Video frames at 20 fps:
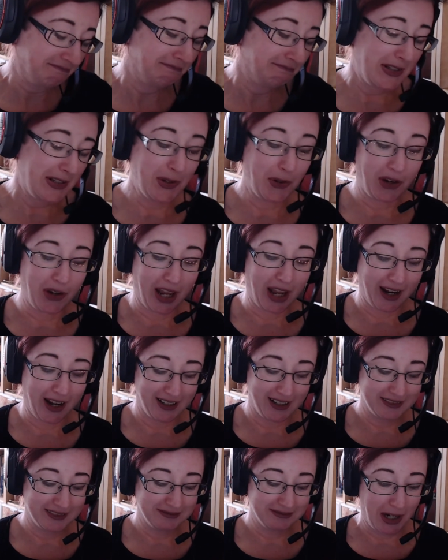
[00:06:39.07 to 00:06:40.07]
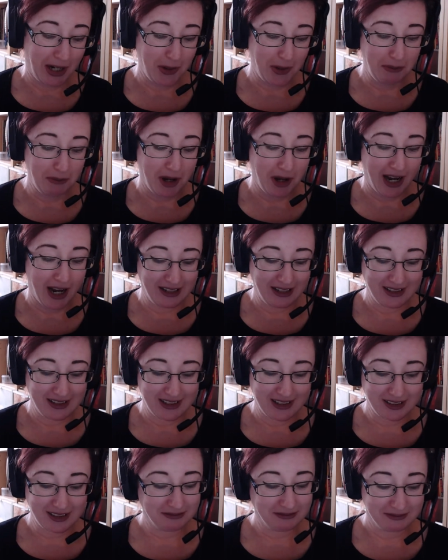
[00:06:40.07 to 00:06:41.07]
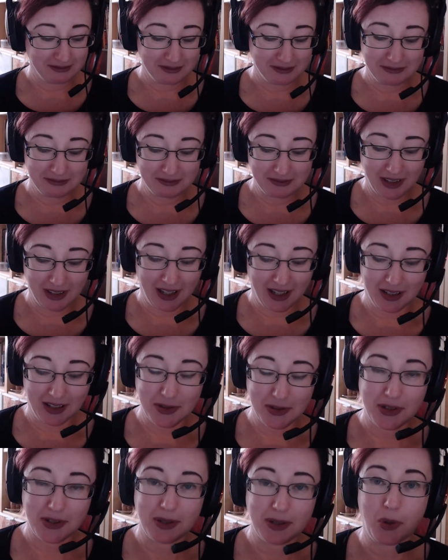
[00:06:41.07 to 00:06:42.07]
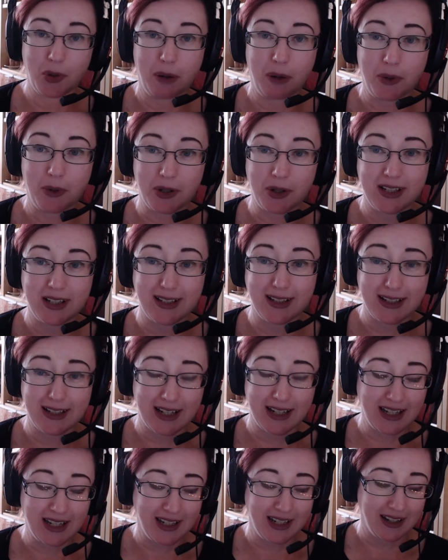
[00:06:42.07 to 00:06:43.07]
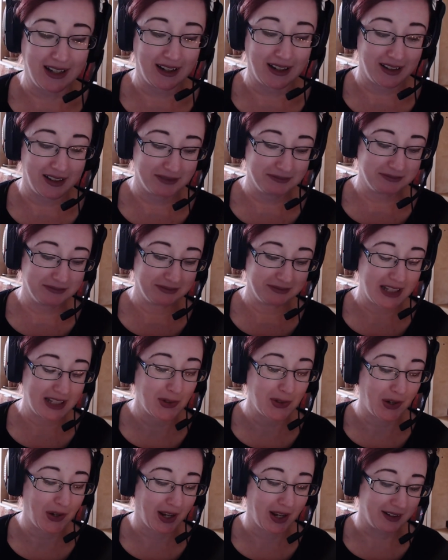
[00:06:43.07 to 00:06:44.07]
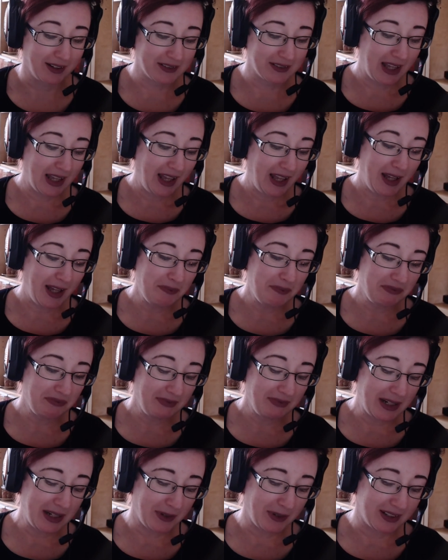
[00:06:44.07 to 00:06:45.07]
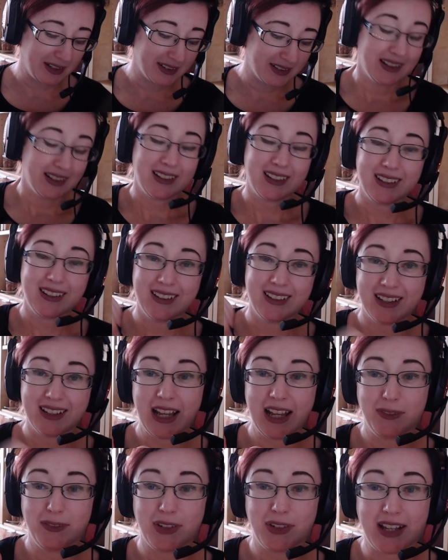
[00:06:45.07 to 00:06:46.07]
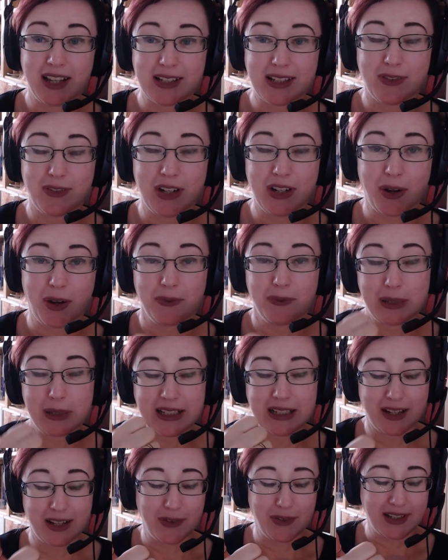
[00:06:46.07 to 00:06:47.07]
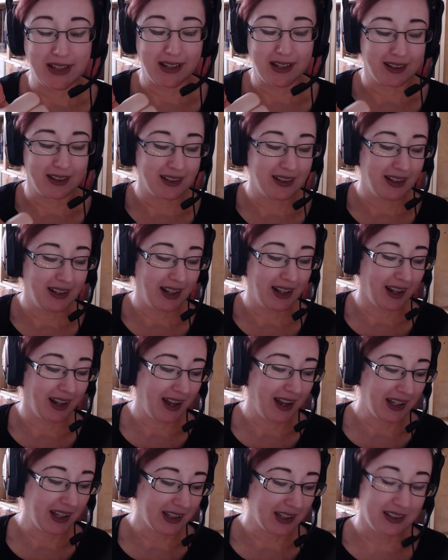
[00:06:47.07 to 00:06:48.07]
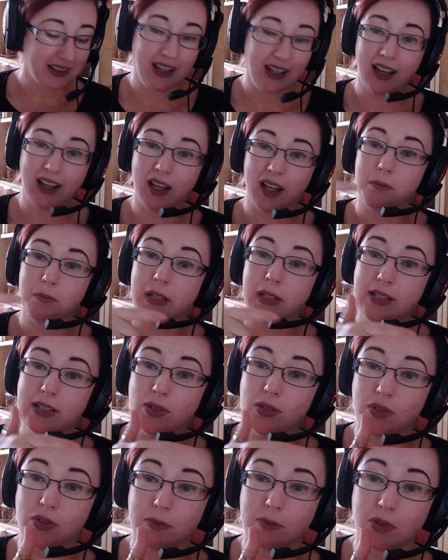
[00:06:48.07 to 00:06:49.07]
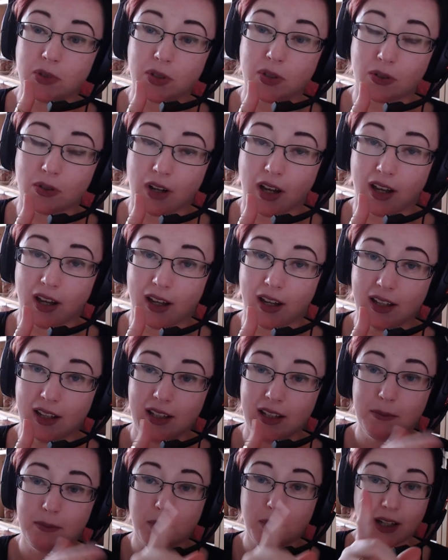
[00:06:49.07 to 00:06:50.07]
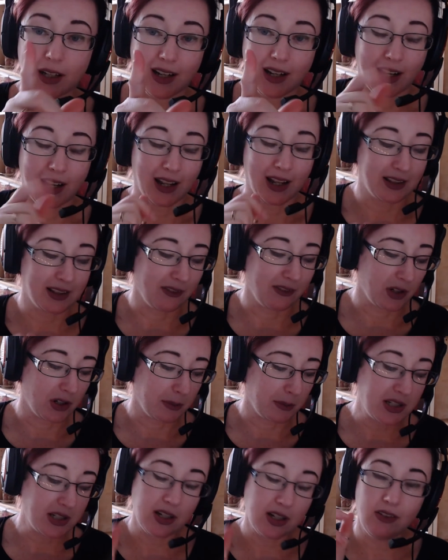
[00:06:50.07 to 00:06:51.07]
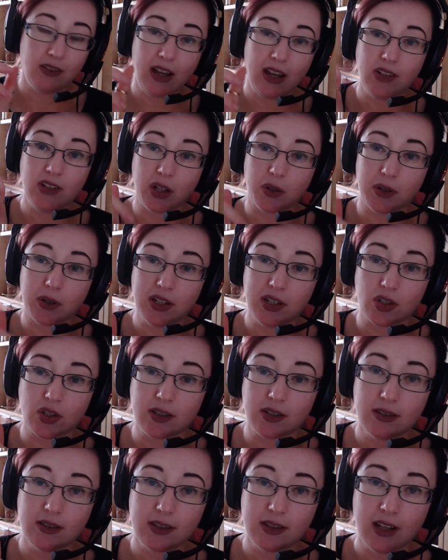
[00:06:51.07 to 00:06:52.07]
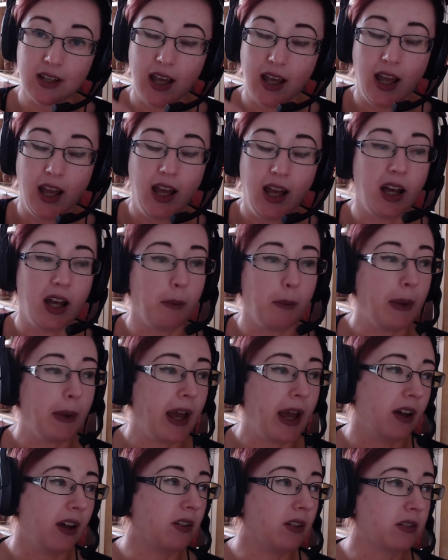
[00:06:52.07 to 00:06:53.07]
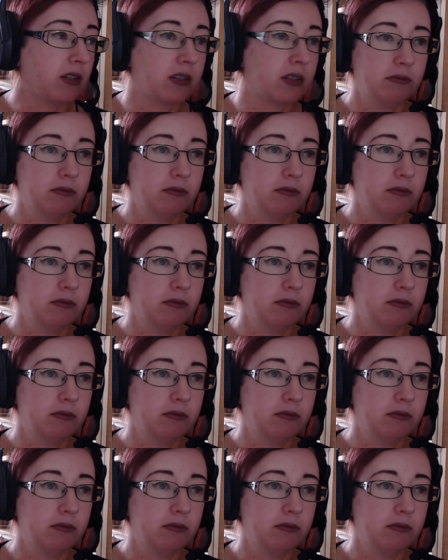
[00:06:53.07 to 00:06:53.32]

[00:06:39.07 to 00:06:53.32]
It's okay, I don't mind. I'll do some more unboxings in a year. That's okay. Anyway, if you like this video, please give us a like. Please do subscribe. I'd like that very much. If you have any questions about,